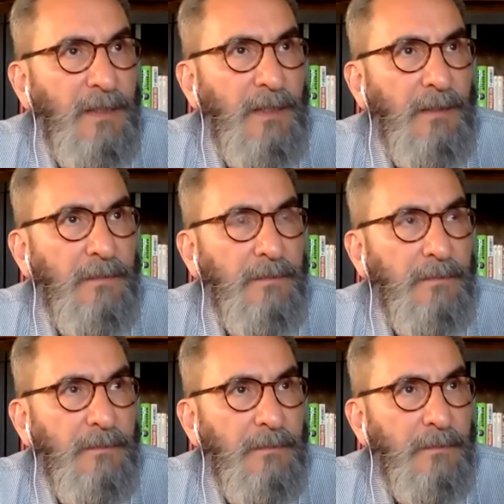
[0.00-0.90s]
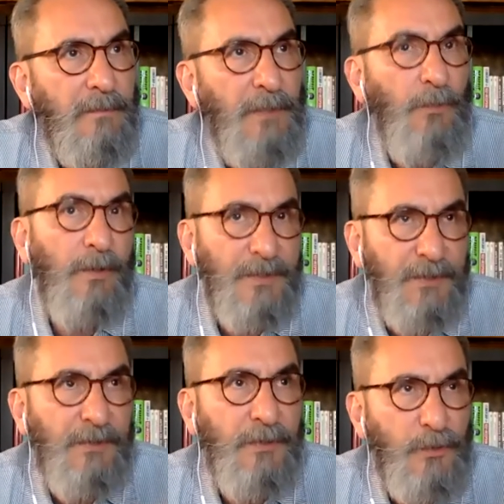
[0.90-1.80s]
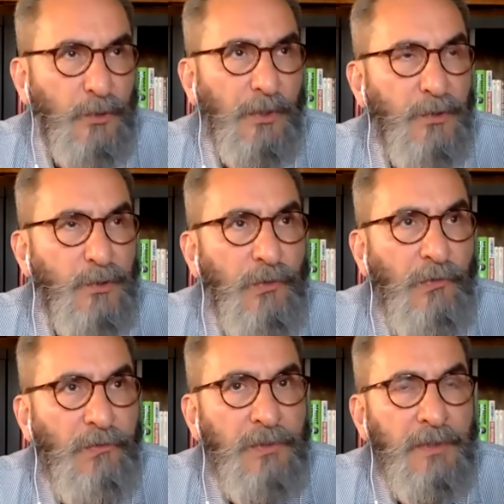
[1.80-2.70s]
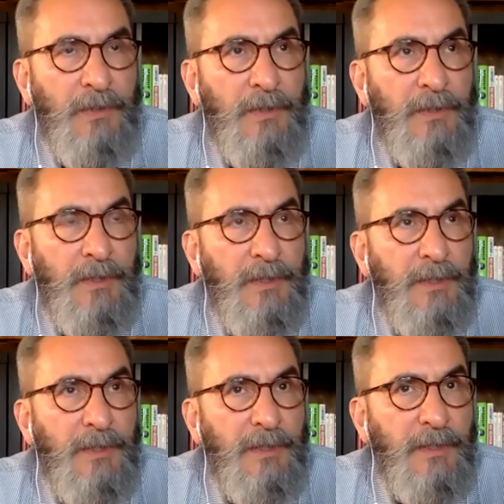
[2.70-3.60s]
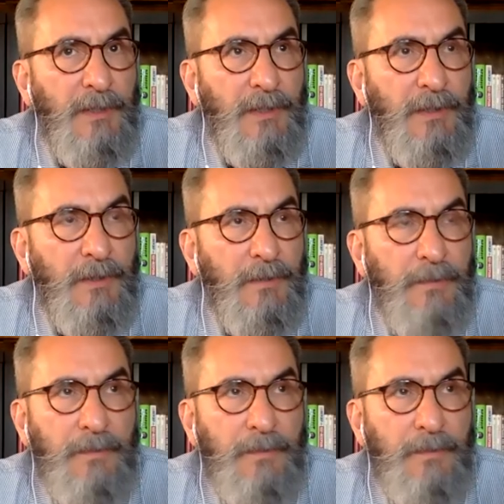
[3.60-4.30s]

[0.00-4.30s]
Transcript: Um, he wore a suit to church. Um,